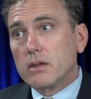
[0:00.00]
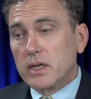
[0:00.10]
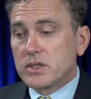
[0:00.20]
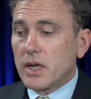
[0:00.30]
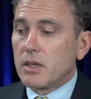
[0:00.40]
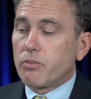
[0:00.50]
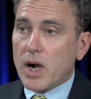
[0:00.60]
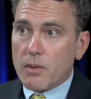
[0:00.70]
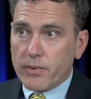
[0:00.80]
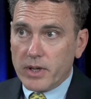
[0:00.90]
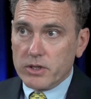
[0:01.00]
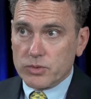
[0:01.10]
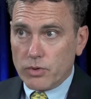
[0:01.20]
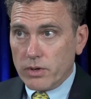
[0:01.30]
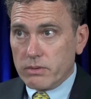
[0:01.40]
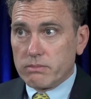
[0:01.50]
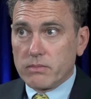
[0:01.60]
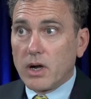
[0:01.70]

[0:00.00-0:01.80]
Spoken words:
Let's say the property is worth